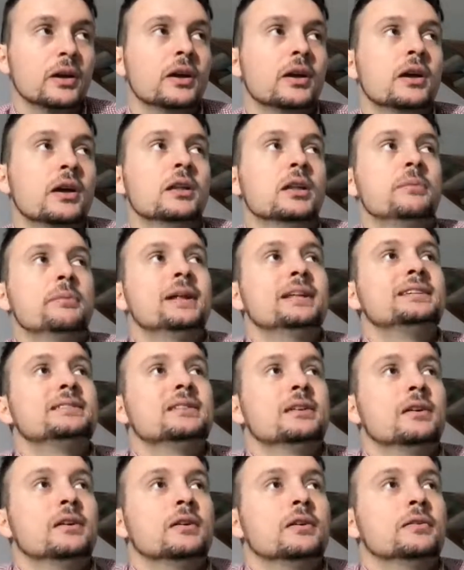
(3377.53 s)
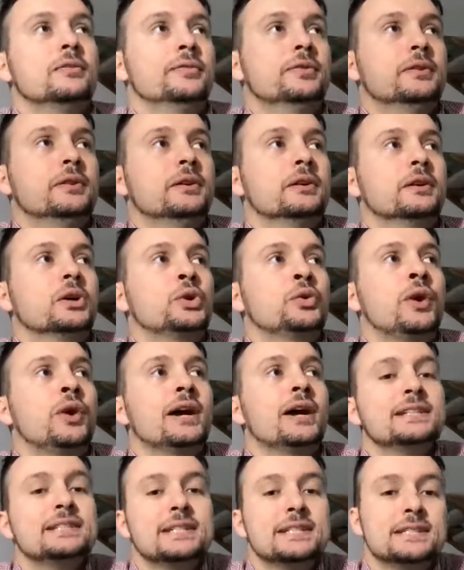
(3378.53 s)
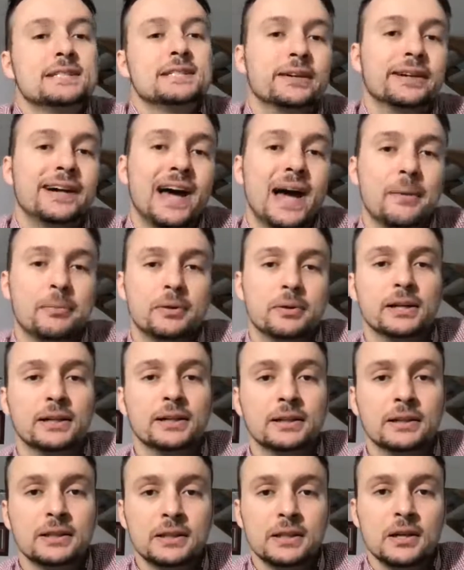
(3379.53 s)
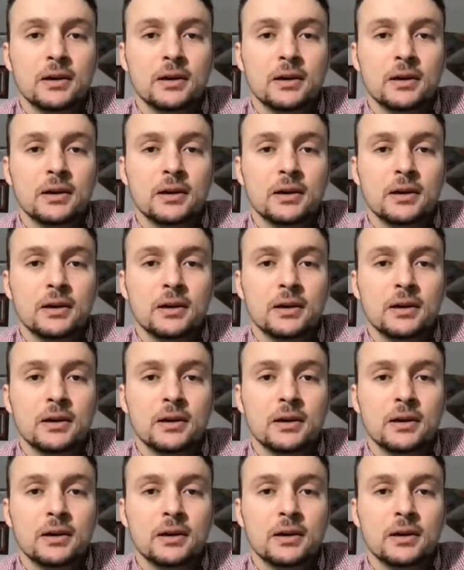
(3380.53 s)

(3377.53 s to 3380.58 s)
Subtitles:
in the midst of the crises that are happening,